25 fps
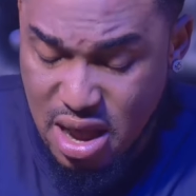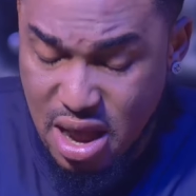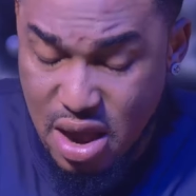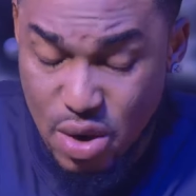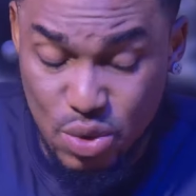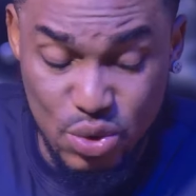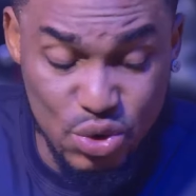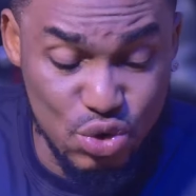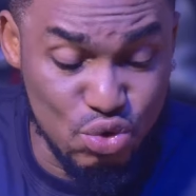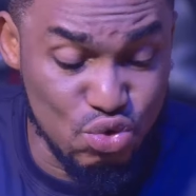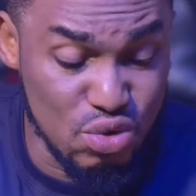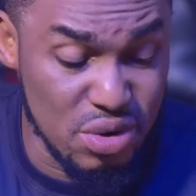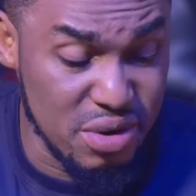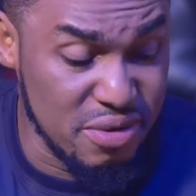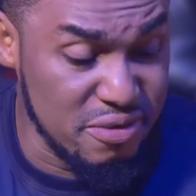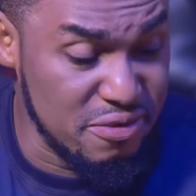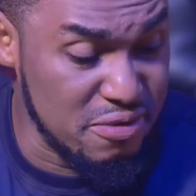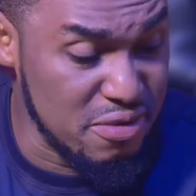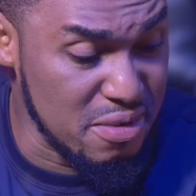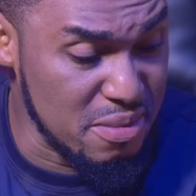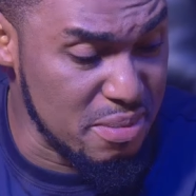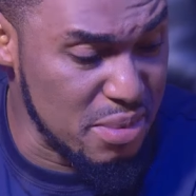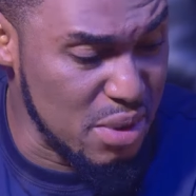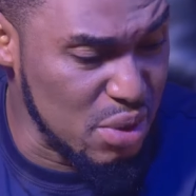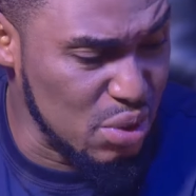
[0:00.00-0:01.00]
I was running
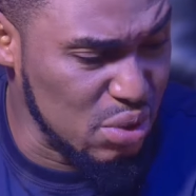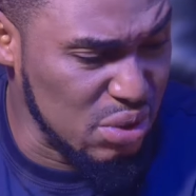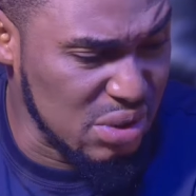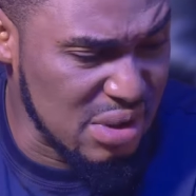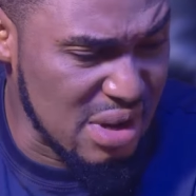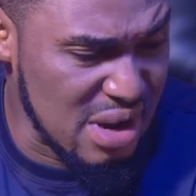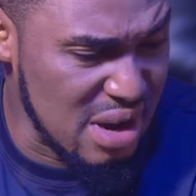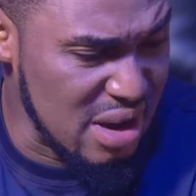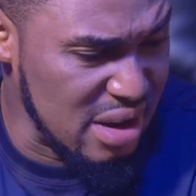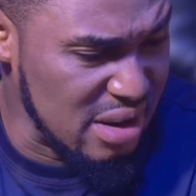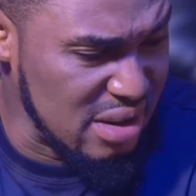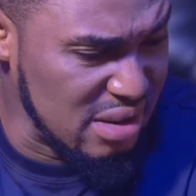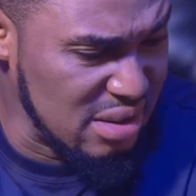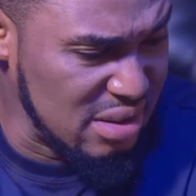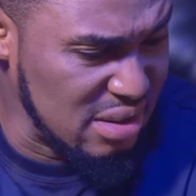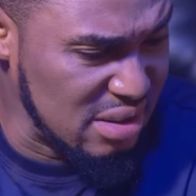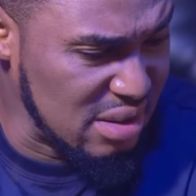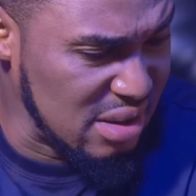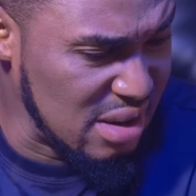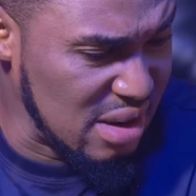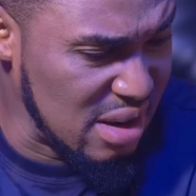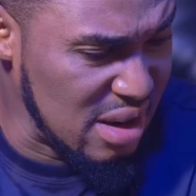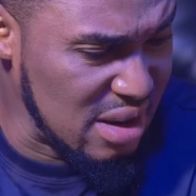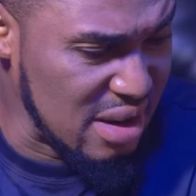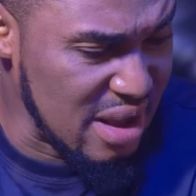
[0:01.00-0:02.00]
from those
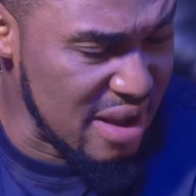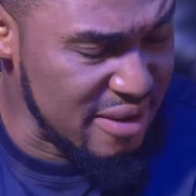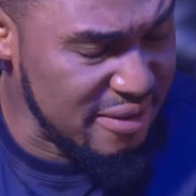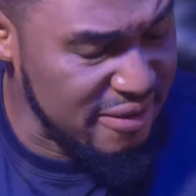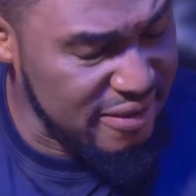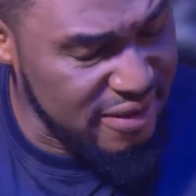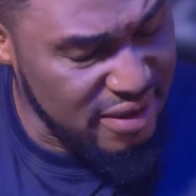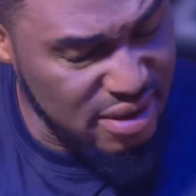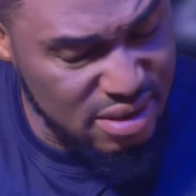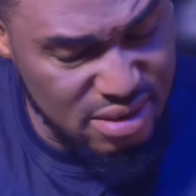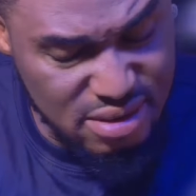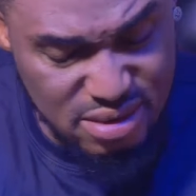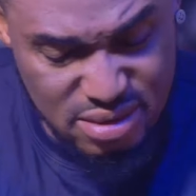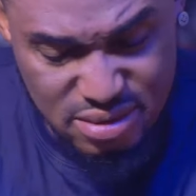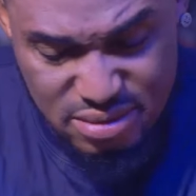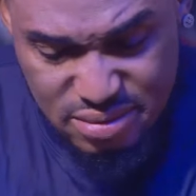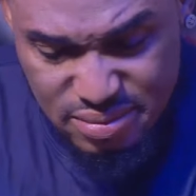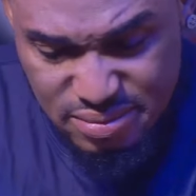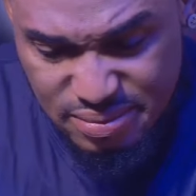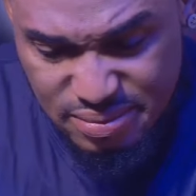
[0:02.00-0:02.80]
guys and I fell.